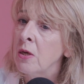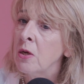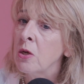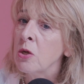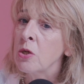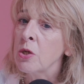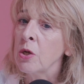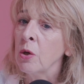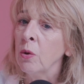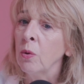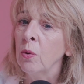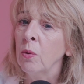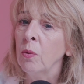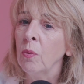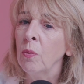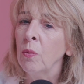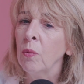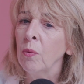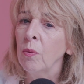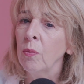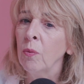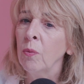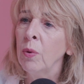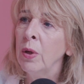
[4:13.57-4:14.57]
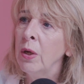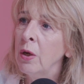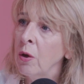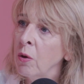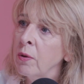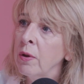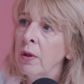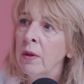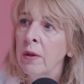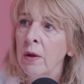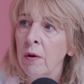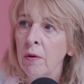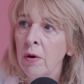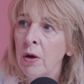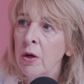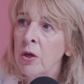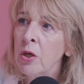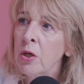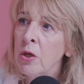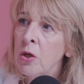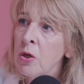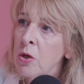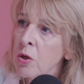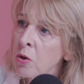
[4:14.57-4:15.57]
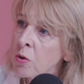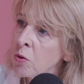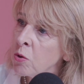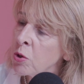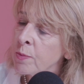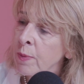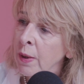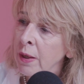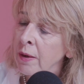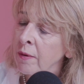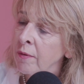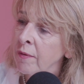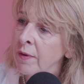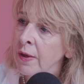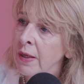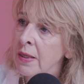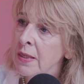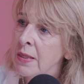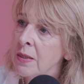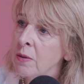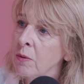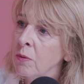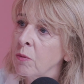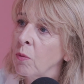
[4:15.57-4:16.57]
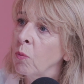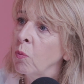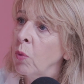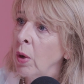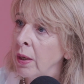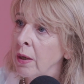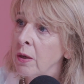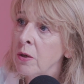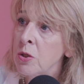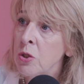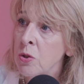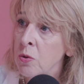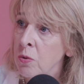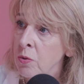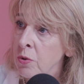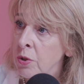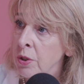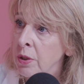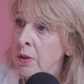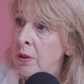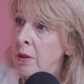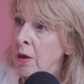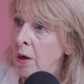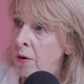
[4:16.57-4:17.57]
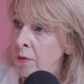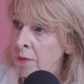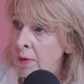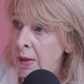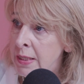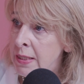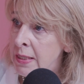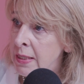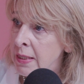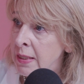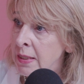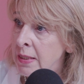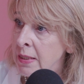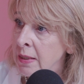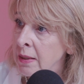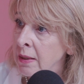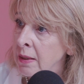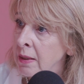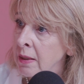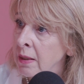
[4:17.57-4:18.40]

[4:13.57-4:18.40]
So we know that there are huge benefits when our children are rested.